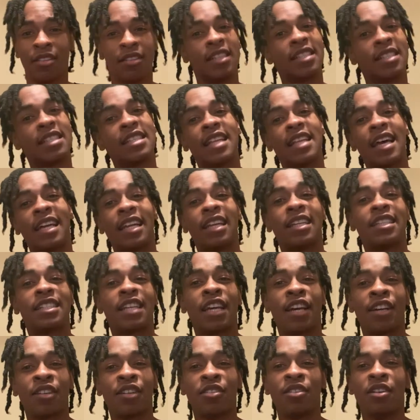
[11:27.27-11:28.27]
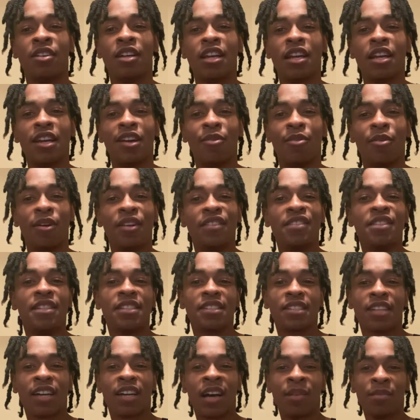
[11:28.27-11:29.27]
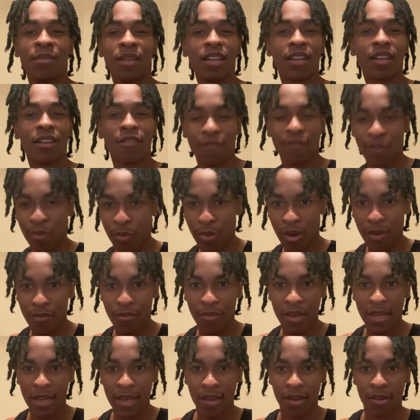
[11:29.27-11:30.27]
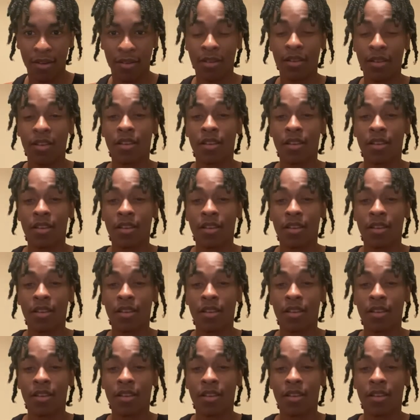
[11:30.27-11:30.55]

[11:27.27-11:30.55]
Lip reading: This is not a channel where you just come looking for one video.